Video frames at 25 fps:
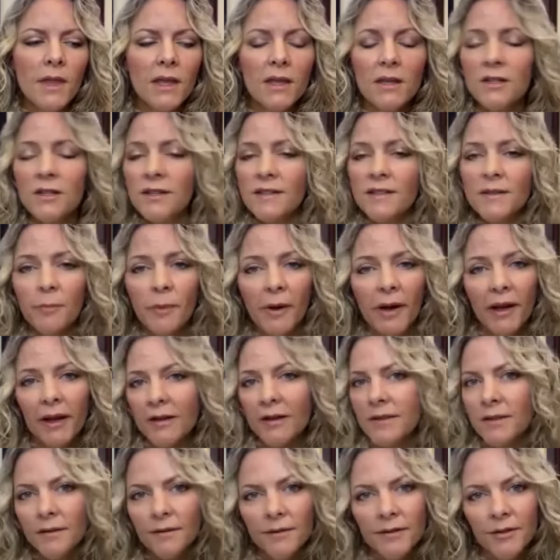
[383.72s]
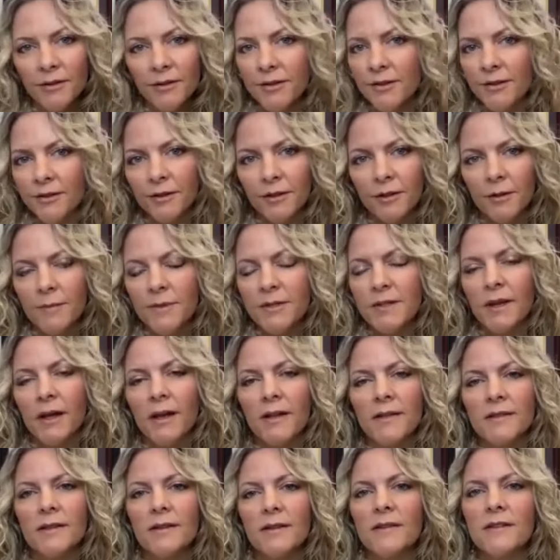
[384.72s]
despite their
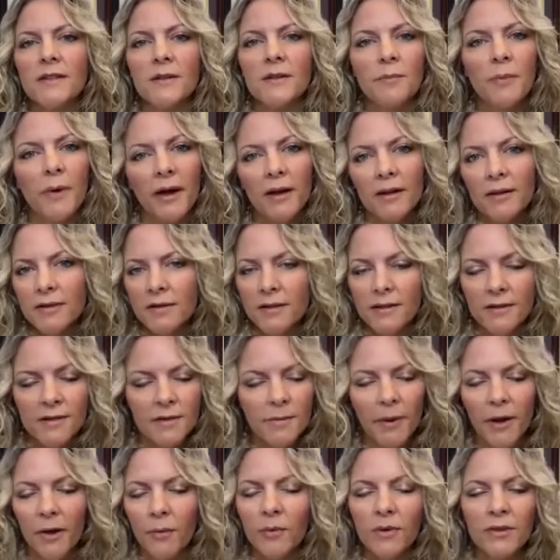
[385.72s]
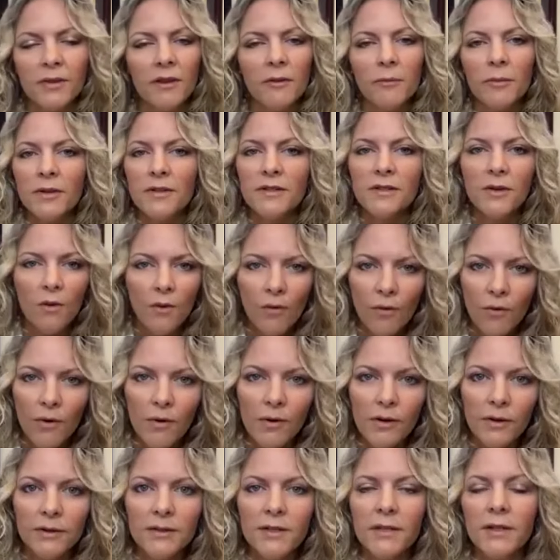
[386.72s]
circumstances, despite what they've been
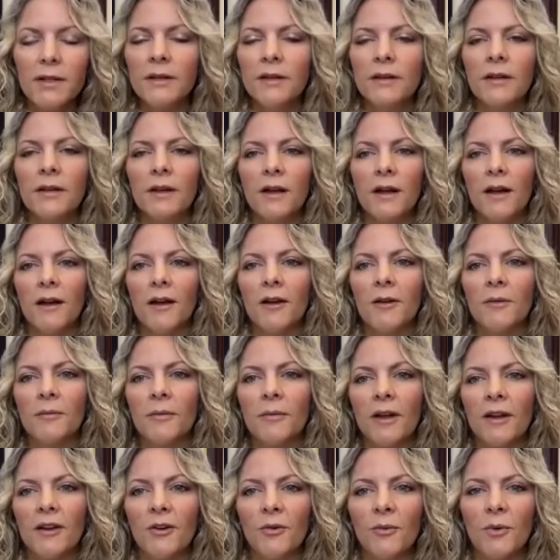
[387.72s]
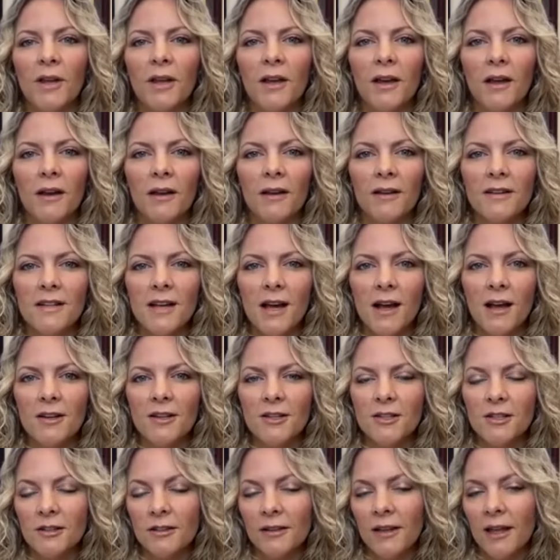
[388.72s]
told. I know we kind of
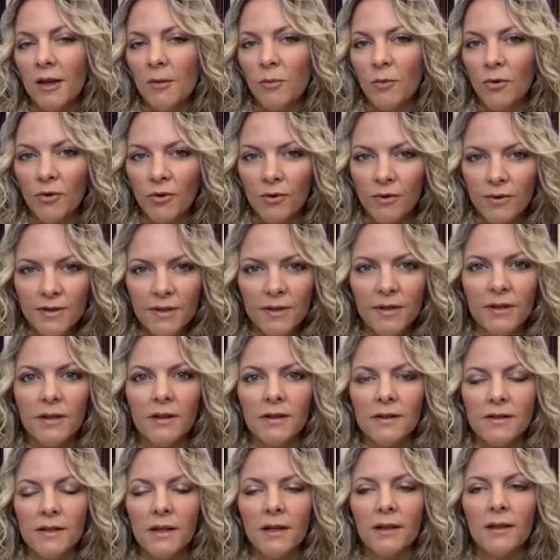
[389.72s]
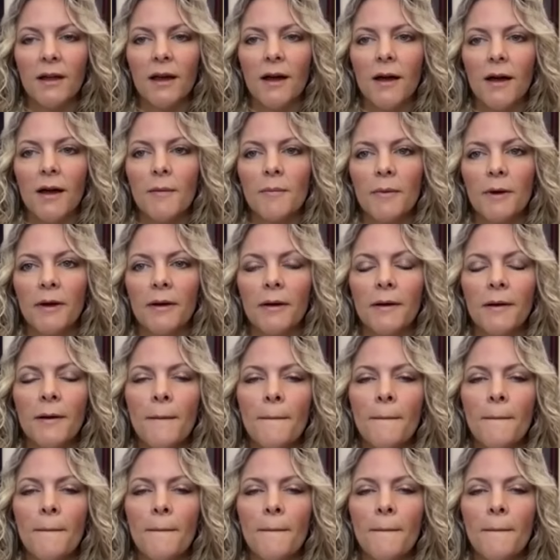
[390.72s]
attach to labels and things like that, but